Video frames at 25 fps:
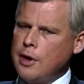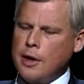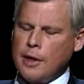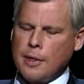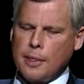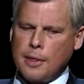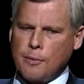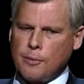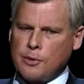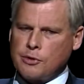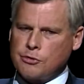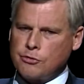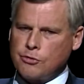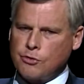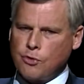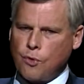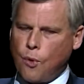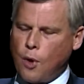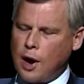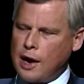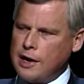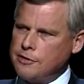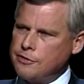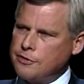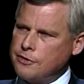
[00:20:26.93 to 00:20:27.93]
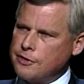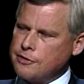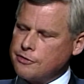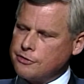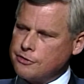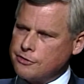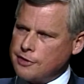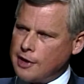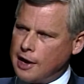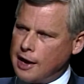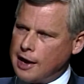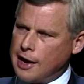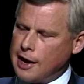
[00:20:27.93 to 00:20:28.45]
that was twice the
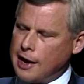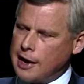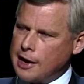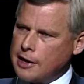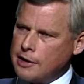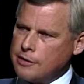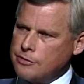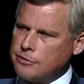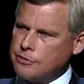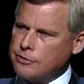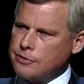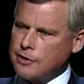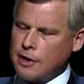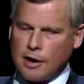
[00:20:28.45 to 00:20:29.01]
size